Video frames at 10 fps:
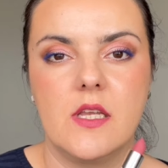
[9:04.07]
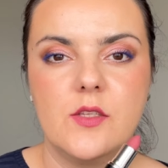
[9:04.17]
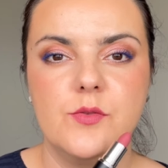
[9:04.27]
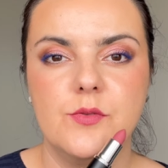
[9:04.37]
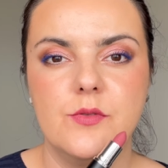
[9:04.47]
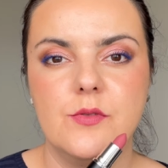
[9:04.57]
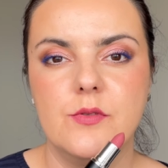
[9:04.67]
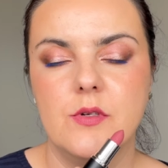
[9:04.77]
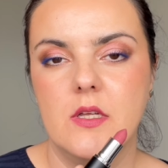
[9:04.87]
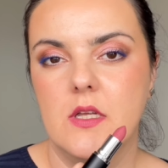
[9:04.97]
I
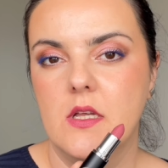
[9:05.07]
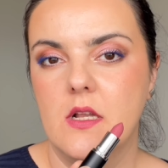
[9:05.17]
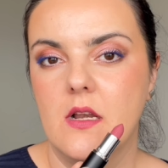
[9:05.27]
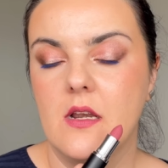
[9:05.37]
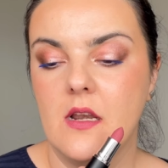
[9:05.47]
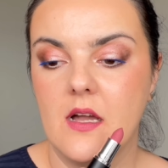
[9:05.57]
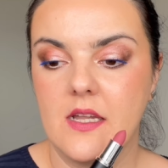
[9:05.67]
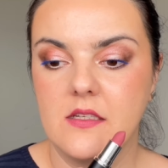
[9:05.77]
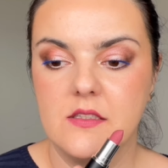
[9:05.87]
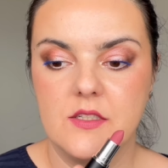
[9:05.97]
do
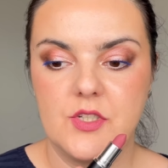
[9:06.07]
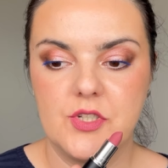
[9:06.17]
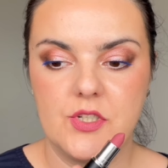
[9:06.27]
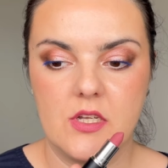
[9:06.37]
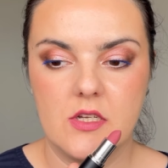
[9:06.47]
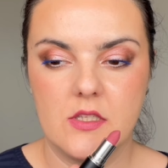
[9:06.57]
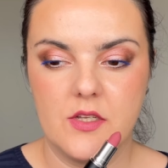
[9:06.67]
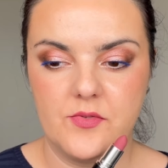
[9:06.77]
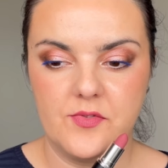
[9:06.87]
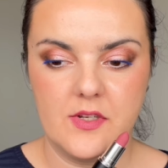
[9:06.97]
like this shade.
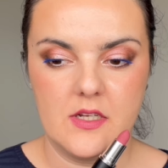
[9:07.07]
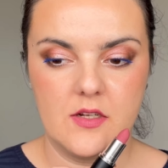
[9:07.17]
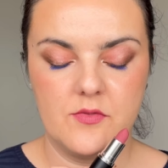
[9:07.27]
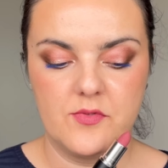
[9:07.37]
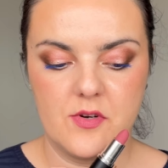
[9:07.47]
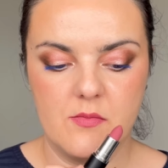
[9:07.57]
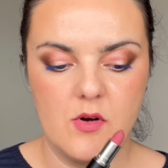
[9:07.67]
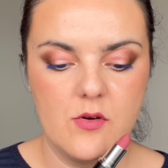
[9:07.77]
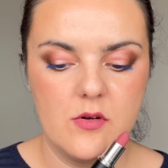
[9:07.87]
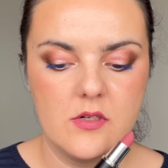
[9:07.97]
I think from
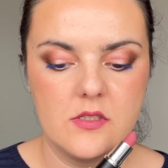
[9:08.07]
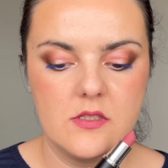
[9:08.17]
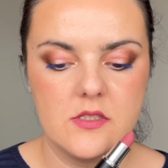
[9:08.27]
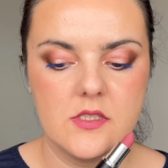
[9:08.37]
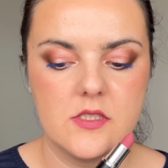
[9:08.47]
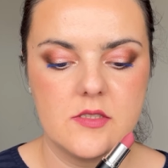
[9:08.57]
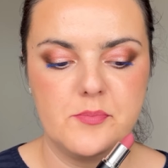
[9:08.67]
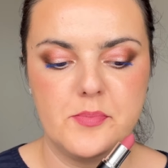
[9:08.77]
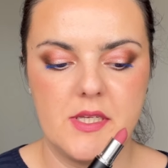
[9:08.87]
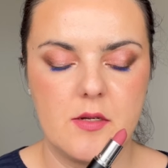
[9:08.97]
all this
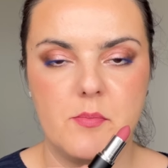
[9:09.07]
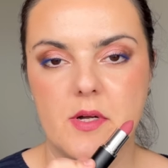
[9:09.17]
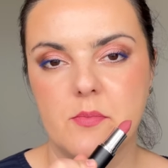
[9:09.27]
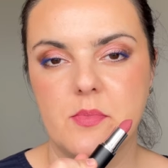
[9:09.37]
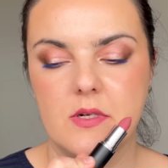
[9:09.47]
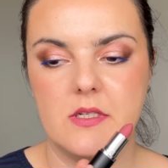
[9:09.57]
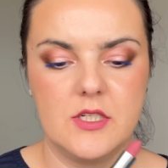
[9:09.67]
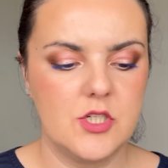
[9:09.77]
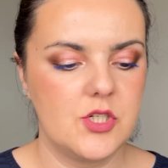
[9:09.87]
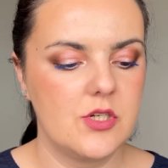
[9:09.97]
pink
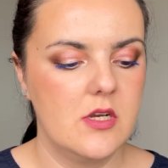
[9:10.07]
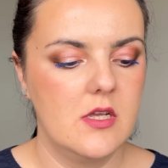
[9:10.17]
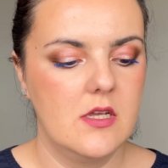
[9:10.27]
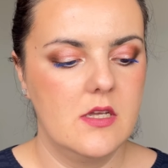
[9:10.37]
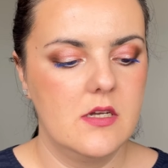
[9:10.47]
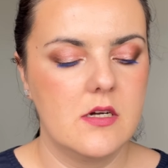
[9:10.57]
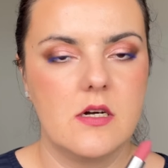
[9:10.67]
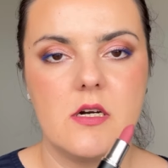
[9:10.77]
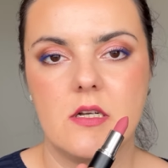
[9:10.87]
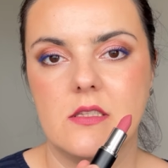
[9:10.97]
purplish,
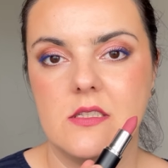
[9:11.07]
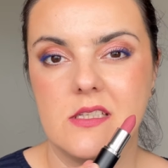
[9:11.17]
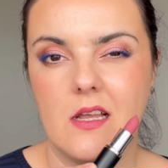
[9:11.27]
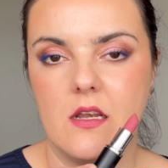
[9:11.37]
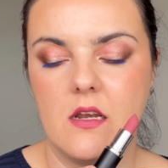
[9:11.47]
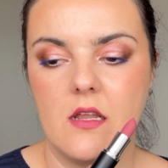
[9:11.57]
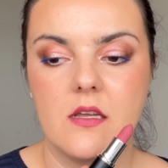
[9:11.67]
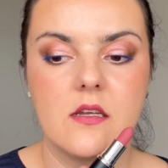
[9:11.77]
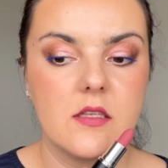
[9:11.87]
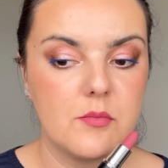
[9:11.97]
this I
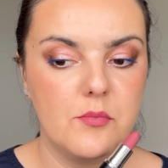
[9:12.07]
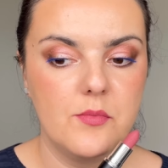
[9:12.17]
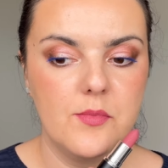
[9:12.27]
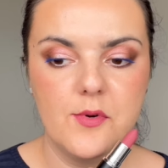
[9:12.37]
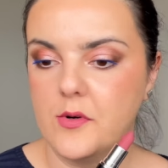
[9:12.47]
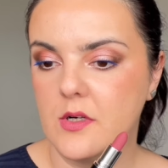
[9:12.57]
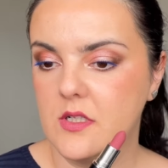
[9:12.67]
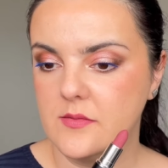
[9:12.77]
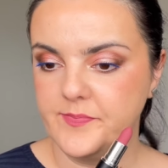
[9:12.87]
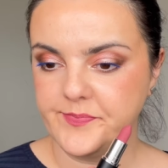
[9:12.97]
like it more.